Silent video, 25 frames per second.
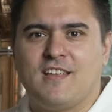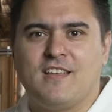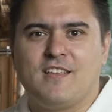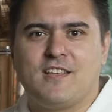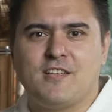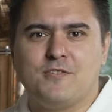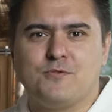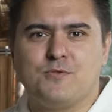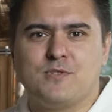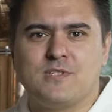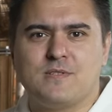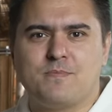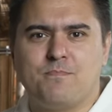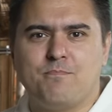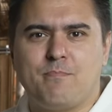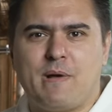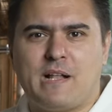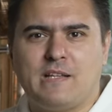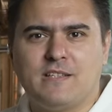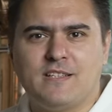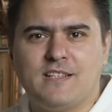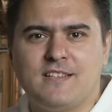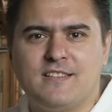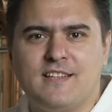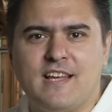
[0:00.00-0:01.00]
Can you
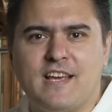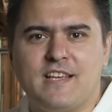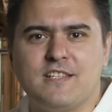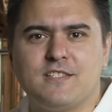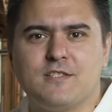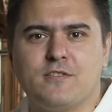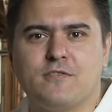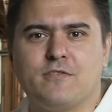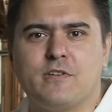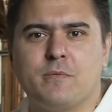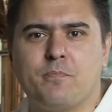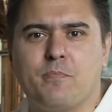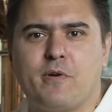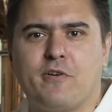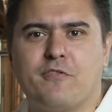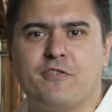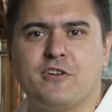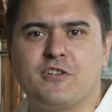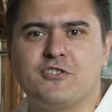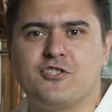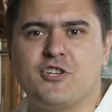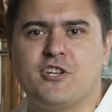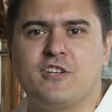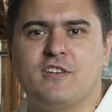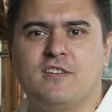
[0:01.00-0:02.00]
smell the taste of the
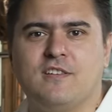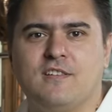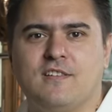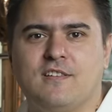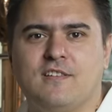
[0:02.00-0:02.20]
perfect gin?